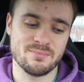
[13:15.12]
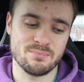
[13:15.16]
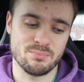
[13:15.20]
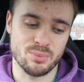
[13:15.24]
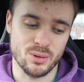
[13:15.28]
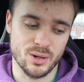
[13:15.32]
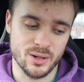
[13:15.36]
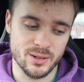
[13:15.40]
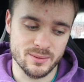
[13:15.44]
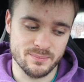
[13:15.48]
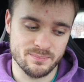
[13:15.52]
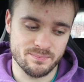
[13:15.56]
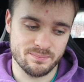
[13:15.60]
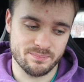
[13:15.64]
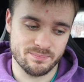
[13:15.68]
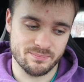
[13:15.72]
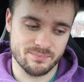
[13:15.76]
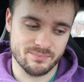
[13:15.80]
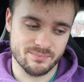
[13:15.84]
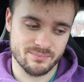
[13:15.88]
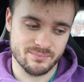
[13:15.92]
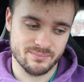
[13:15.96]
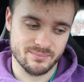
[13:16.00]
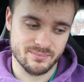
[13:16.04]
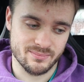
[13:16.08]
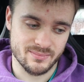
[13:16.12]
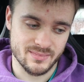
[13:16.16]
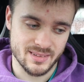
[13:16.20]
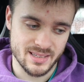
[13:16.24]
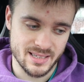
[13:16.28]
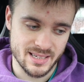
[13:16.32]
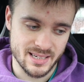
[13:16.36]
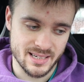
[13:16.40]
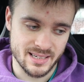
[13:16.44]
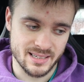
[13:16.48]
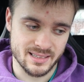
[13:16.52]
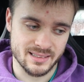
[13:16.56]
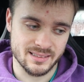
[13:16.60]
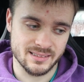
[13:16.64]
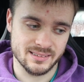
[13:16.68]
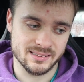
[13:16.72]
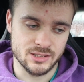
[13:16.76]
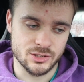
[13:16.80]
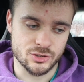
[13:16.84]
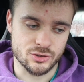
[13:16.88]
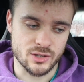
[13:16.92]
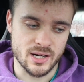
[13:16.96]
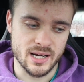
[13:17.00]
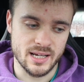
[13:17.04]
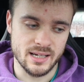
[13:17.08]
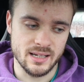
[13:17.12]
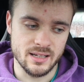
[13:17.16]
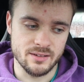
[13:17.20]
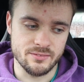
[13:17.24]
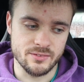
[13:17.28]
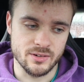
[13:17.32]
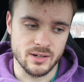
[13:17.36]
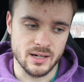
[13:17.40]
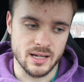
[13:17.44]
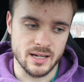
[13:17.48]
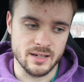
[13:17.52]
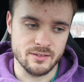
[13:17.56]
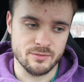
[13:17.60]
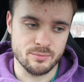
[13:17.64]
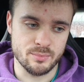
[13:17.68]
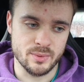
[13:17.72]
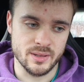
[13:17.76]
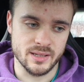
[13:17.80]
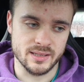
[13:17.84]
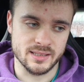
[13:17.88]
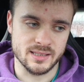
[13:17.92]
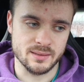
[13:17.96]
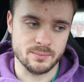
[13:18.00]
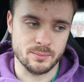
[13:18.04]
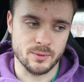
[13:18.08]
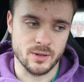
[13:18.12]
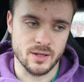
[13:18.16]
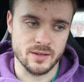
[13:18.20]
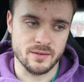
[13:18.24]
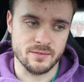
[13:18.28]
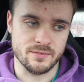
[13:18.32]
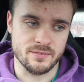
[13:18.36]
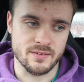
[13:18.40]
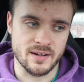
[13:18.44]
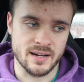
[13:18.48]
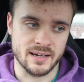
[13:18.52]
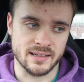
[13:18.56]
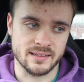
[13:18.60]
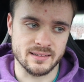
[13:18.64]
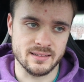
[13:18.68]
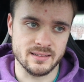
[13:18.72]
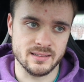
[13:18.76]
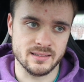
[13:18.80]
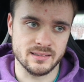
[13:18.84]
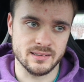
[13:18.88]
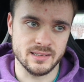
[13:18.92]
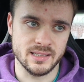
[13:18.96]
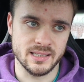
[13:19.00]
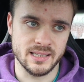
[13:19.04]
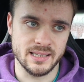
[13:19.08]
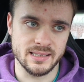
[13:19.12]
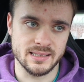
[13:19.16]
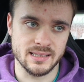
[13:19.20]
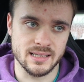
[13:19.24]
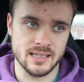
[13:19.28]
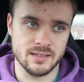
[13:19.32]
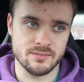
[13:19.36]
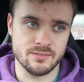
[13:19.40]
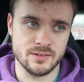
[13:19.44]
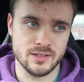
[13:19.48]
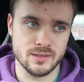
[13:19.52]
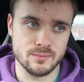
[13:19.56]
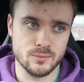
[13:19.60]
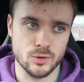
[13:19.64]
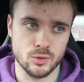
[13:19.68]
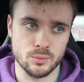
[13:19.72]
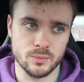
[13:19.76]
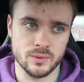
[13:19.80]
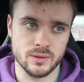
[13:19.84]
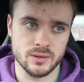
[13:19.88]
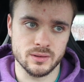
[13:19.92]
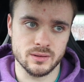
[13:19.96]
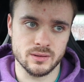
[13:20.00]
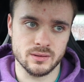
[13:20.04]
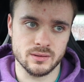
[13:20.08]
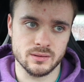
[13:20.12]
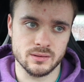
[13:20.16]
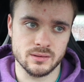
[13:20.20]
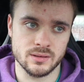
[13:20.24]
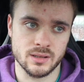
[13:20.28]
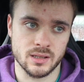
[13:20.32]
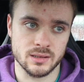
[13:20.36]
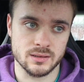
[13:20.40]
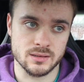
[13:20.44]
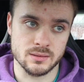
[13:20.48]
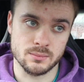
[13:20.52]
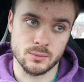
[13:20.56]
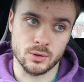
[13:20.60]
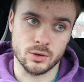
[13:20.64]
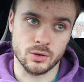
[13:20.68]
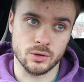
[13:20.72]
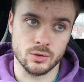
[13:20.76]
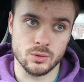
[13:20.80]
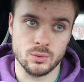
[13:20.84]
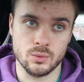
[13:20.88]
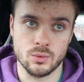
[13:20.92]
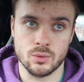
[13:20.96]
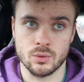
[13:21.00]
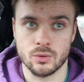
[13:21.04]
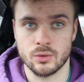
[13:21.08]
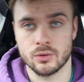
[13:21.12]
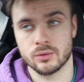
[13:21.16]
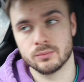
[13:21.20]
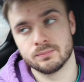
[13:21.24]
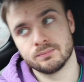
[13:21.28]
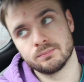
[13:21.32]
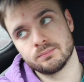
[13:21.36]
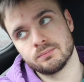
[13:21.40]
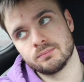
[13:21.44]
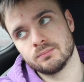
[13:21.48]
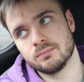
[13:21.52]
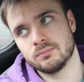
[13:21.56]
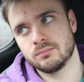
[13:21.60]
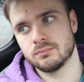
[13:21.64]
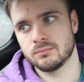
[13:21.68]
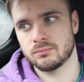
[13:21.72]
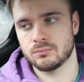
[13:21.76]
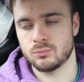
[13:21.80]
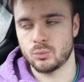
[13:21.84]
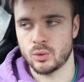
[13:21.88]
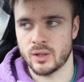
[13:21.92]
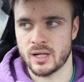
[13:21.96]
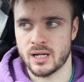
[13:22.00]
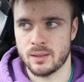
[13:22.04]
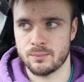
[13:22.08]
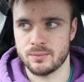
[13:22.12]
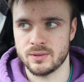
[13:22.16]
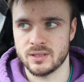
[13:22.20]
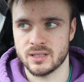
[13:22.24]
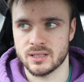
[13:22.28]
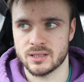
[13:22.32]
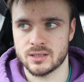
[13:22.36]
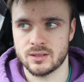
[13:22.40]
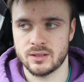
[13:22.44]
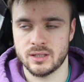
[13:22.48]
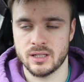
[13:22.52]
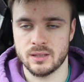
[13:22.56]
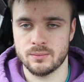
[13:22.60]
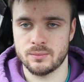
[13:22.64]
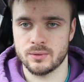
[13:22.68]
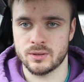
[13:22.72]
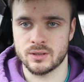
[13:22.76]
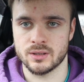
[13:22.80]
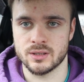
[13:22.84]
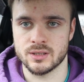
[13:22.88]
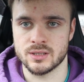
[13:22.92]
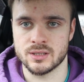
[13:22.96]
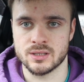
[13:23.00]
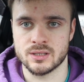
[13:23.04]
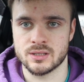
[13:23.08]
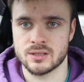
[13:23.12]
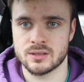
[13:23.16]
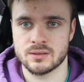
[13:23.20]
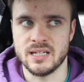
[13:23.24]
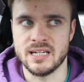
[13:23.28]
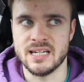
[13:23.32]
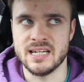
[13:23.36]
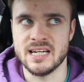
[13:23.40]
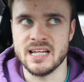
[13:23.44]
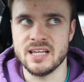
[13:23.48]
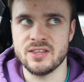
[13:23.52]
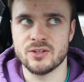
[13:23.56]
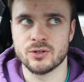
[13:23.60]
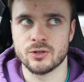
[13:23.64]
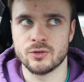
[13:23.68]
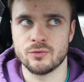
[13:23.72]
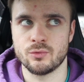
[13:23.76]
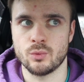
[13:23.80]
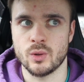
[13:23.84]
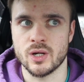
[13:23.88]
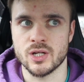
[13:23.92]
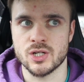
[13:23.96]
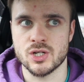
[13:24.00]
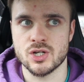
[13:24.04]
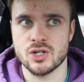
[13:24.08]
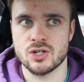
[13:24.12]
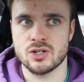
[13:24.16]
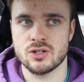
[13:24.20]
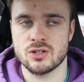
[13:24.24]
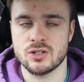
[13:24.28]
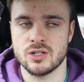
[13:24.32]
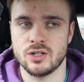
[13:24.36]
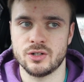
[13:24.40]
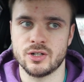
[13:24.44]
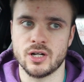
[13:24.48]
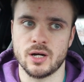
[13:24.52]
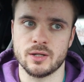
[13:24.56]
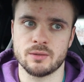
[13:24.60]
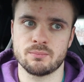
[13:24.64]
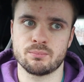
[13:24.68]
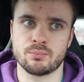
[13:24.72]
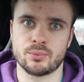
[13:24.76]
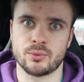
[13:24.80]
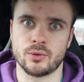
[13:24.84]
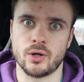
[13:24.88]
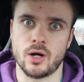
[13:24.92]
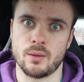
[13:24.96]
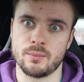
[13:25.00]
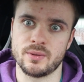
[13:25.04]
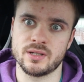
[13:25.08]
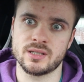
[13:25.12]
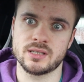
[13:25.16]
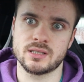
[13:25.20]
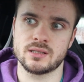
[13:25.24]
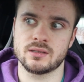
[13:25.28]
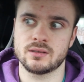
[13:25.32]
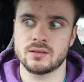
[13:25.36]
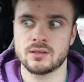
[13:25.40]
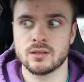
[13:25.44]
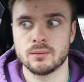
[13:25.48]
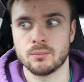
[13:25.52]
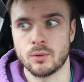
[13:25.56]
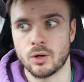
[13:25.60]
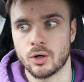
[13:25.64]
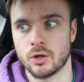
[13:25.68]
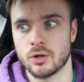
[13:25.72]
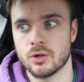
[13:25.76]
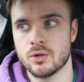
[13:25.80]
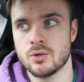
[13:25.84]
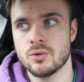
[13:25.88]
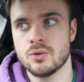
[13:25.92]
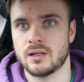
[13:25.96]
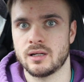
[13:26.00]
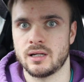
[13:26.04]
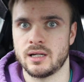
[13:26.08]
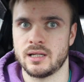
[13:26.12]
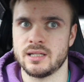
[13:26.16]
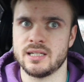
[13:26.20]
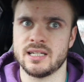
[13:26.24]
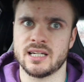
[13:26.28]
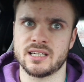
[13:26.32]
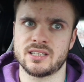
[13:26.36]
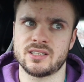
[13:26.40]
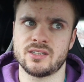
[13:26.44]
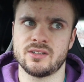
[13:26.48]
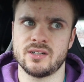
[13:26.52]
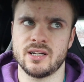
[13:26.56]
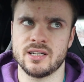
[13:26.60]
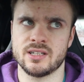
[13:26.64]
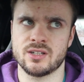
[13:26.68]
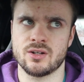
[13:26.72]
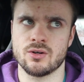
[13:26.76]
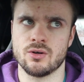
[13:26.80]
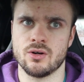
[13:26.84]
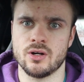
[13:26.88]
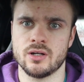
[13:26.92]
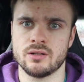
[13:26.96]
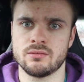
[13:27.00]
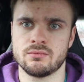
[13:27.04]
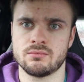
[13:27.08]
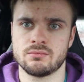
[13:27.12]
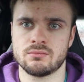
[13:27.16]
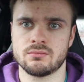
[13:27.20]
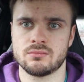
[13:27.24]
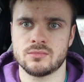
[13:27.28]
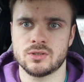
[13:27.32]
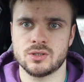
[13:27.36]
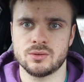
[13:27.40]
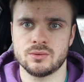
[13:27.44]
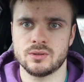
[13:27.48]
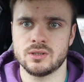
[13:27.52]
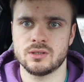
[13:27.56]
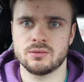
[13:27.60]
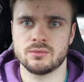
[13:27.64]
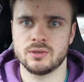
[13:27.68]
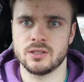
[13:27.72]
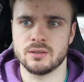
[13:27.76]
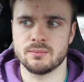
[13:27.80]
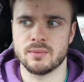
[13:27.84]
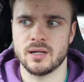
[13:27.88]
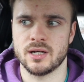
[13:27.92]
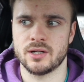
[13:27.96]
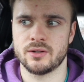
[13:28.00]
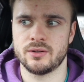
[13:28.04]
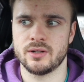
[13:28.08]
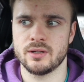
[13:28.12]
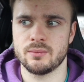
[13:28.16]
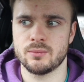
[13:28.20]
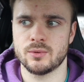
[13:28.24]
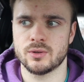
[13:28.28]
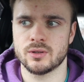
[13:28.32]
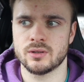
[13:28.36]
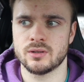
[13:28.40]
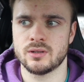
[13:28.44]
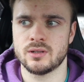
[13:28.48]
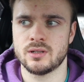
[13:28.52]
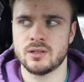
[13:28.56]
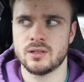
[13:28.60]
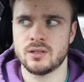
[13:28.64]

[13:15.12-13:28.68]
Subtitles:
But yeah, try and live your life based upon the fact that you need to live in the moment, not tomorrow or what happened yesterday, because neither of which, you're not promised tomorrow, and yesterday's gone, so it doesn't really matter anymore.